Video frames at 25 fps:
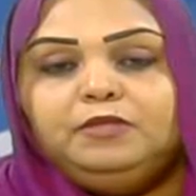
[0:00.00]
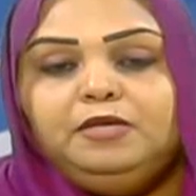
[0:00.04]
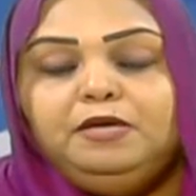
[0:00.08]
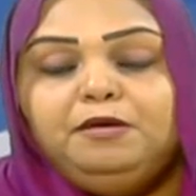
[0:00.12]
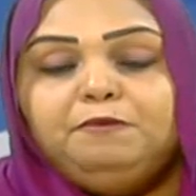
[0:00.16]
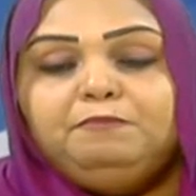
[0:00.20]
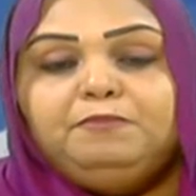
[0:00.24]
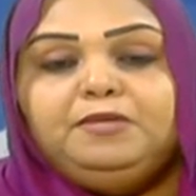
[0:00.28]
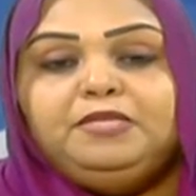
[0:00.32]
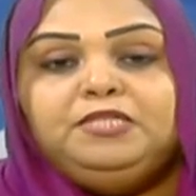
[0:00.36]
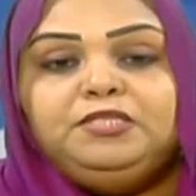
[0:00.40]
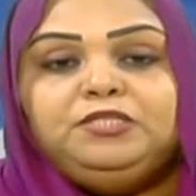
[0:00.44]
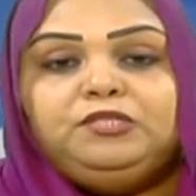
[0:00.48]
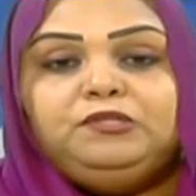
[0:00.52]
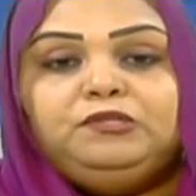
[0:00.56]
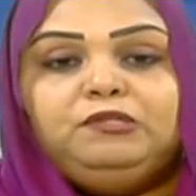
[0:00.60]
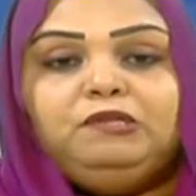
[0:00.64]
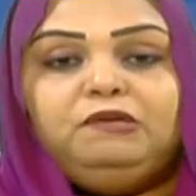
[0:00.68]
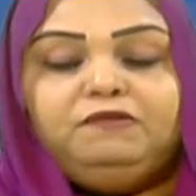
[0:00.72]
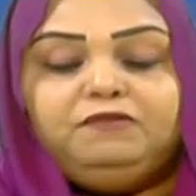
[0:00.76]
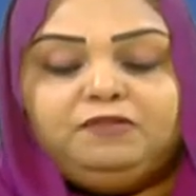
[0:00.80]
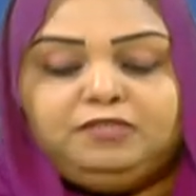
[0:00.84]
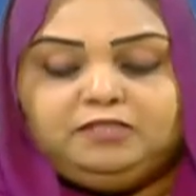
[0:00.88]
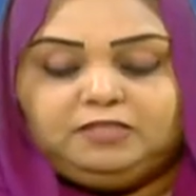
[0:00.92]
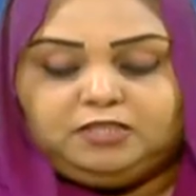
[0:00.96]
Ministry
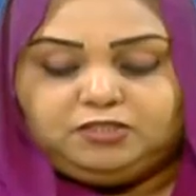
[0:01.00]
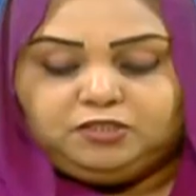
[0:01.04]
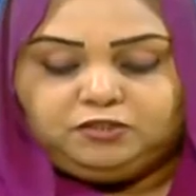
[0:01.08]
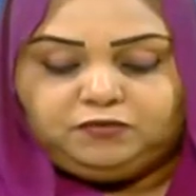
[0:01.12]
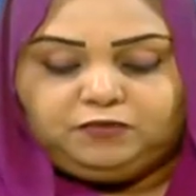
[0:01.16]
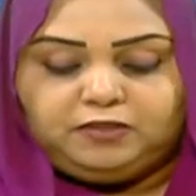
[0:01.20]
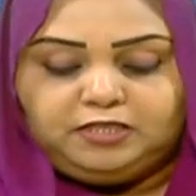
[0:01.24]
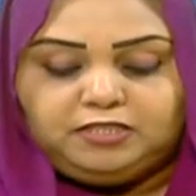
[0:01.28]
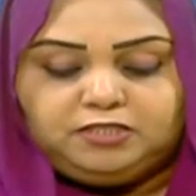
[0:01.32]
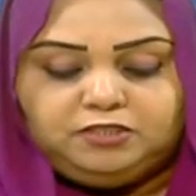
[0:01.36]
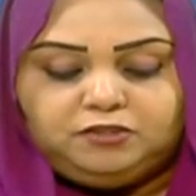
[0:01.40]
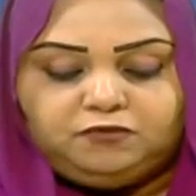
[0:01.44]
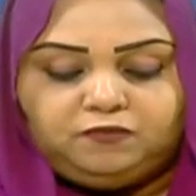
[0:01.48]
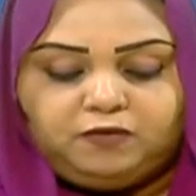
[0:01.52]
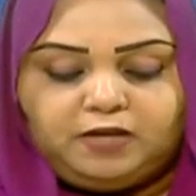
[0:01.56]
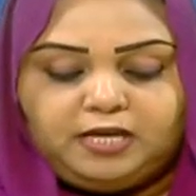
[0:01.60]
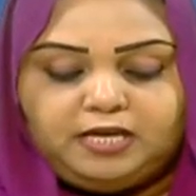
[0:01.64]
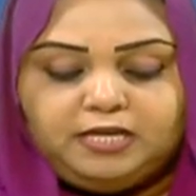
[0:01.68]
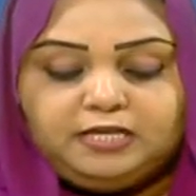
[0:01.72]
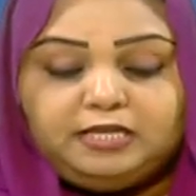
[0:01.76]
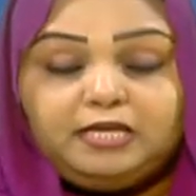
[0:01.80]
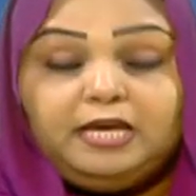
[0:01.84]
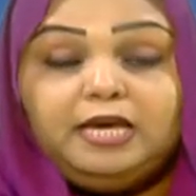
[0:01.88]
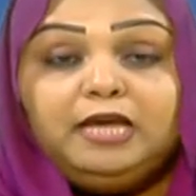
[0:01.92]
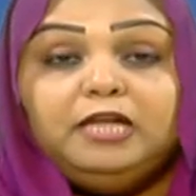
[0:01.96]
of Industry and Trade
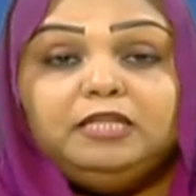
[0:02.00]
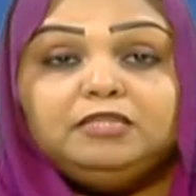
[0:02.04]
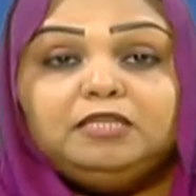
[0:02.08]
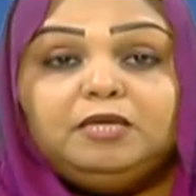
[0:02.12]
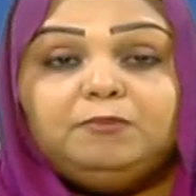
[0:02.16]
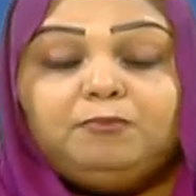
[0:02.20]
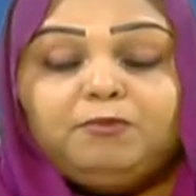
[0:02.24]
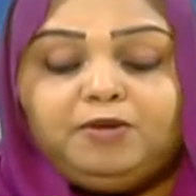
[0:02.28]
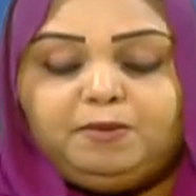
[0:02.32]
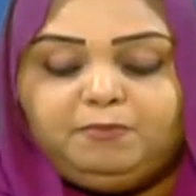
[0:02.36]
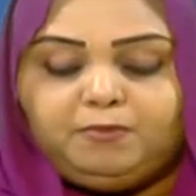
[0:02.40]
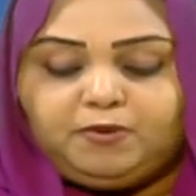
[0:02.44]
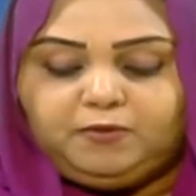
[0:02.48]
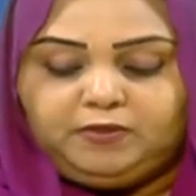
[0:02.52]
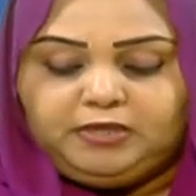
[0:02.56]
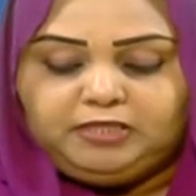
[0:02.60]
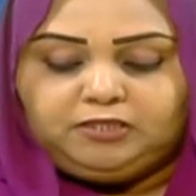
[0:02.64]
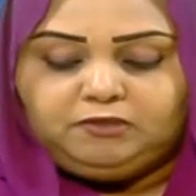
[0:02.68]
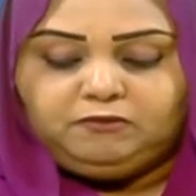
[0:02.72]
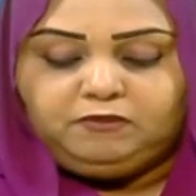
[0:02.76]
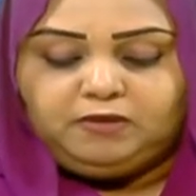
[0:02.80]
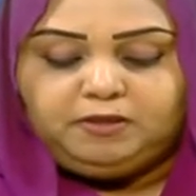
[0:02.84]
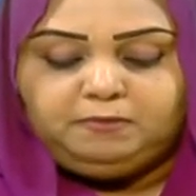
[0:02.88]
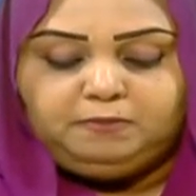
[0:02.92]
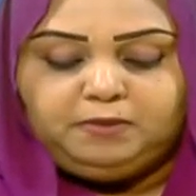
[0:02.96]
held a
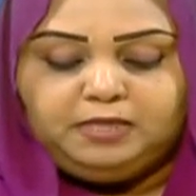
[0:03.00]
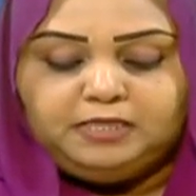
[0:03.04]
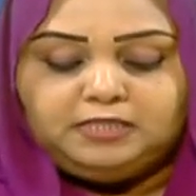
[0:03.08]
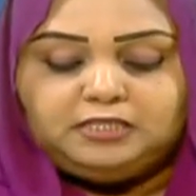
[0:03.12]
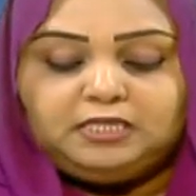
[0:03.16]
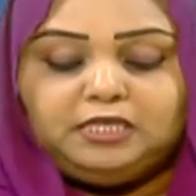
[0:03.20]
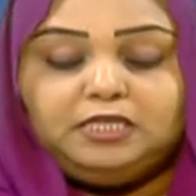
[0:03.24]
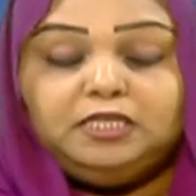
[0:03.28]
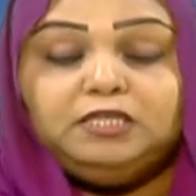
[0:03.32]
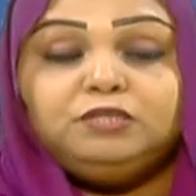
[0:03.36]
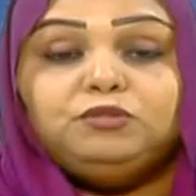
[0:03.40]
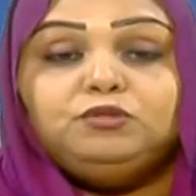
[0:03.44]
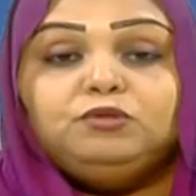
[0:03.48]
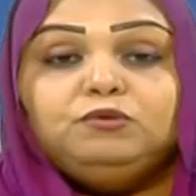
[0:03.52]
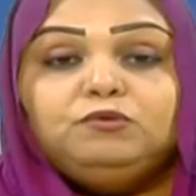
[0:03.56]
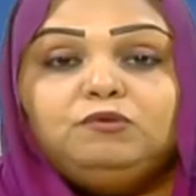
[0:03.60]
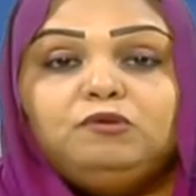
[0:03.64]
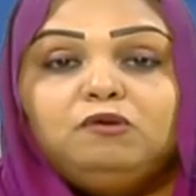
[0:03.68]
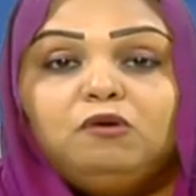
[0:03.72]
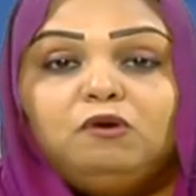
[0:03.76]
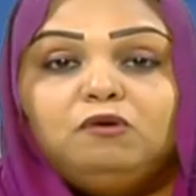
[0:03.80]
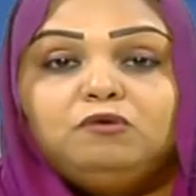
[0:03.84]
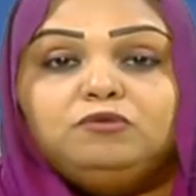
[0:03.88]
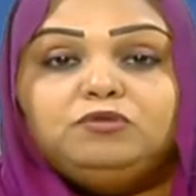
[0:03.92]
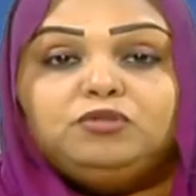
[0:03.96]
preparatory meeting to
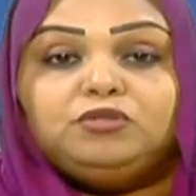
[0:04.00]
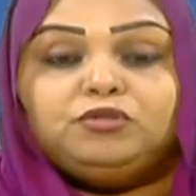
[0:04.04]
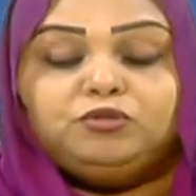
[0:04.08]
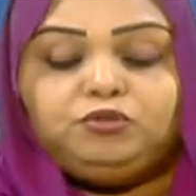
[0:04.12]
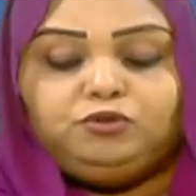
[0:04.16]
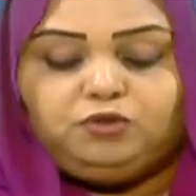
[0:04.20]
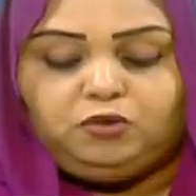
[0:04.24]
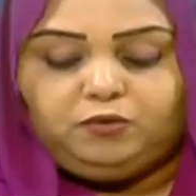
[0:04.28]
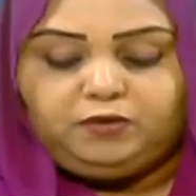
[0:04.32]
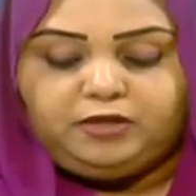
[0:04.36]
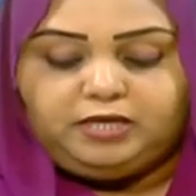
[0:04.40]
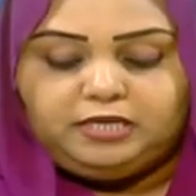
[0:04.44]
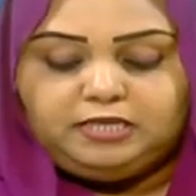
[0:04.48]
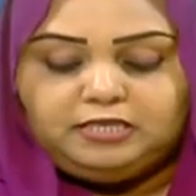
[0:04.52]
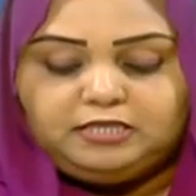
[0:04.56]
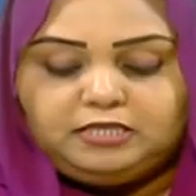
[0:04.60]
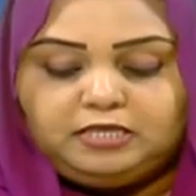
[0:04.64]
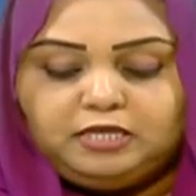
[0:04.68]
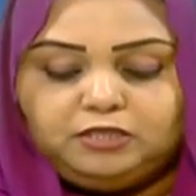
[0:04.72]
launch joint